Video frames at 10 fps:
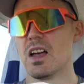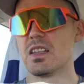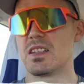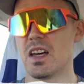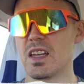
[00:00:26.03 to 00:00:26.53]

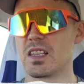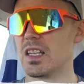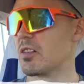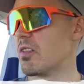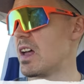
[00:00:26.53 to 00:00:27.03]

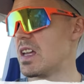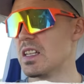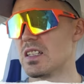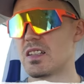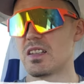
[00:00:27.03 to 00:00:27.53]
cycling
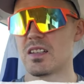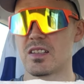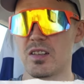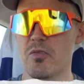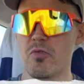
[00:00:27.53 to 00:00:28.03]
race,
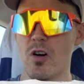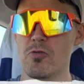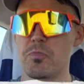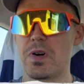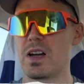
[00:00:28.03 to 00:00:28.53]
so
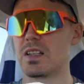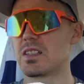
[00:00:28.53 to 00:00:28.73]
road bike